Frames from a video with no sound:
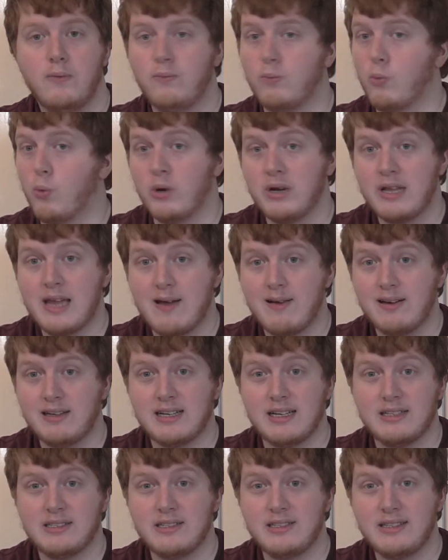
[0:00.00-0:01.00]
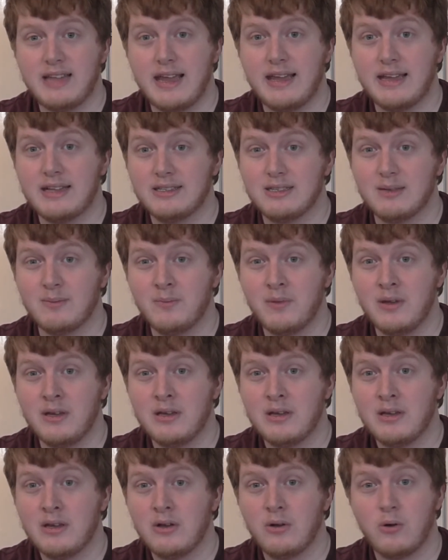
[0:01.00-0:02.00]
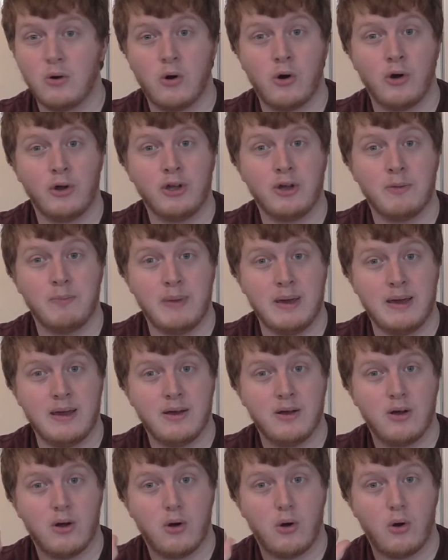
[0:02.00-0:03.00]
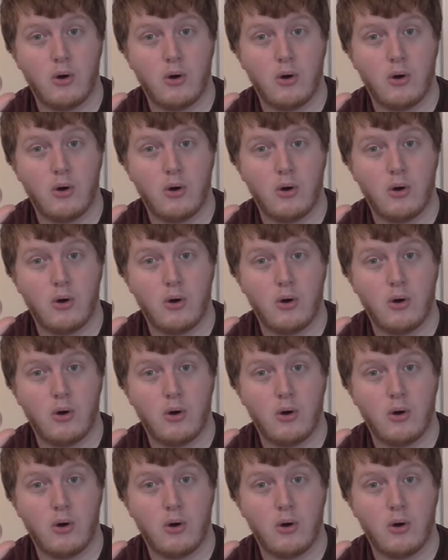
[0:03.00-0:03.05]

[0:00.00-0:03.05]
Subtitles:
one character has a stake in something, or it could be